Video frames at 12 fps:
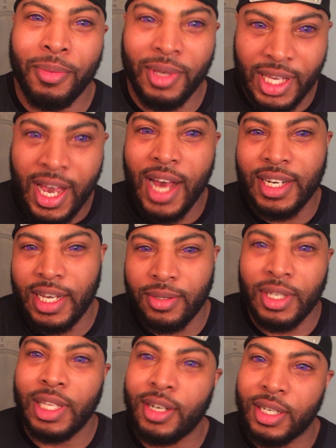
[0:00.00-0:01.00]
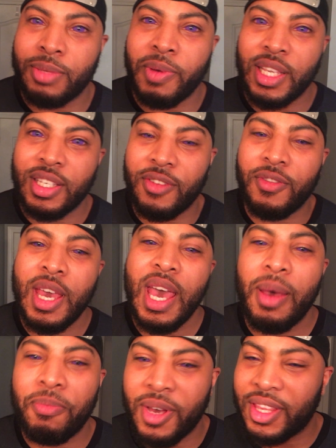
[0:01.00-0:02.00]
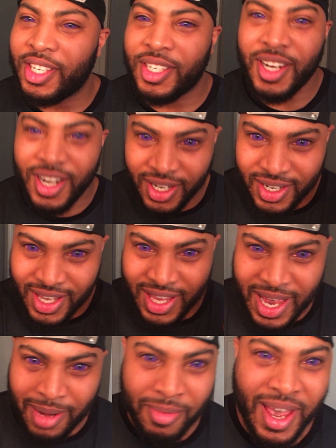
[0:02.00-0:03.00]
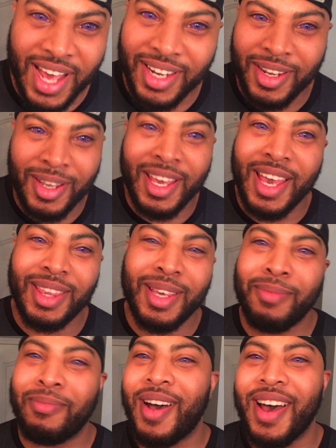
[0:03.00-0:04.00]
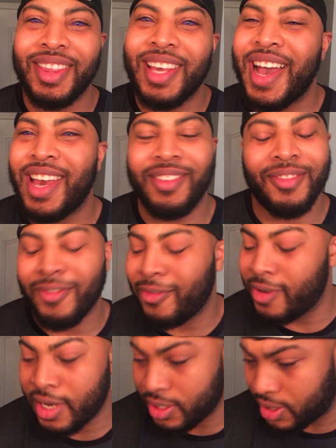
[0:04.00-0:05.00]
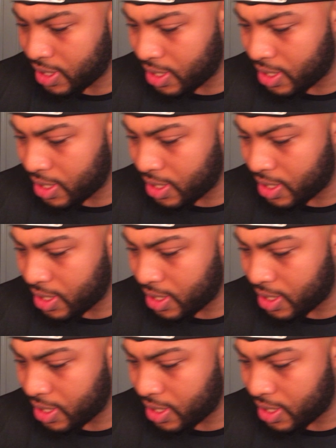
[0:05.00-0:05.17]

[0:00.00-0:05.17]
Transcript: I mean, the contacts are a little expensive, but the shirt and the headband, you can get them online real